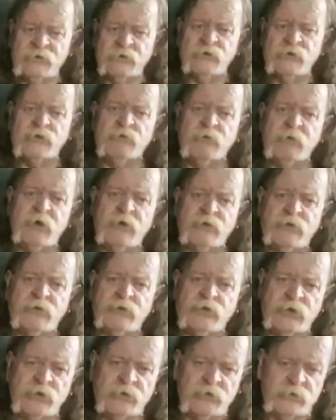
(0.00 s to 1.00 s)
judged by the
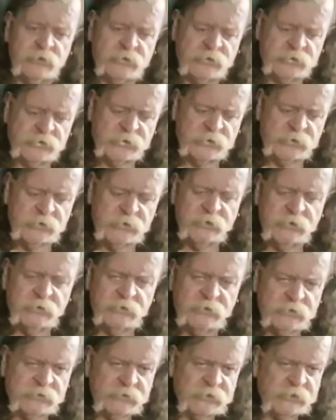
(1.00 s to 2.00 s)
church.
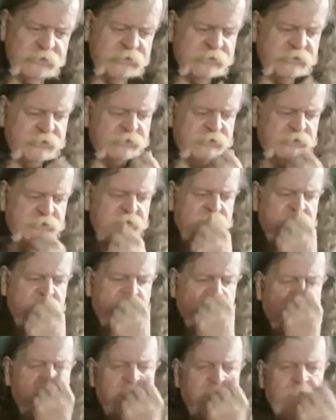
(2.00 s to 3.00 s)
This is 18th
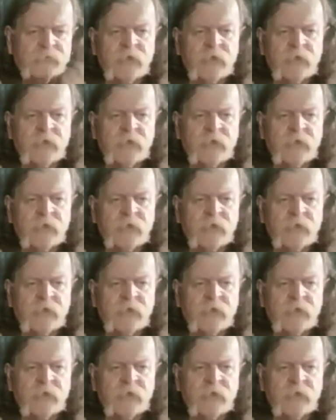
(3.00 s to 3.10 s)
century.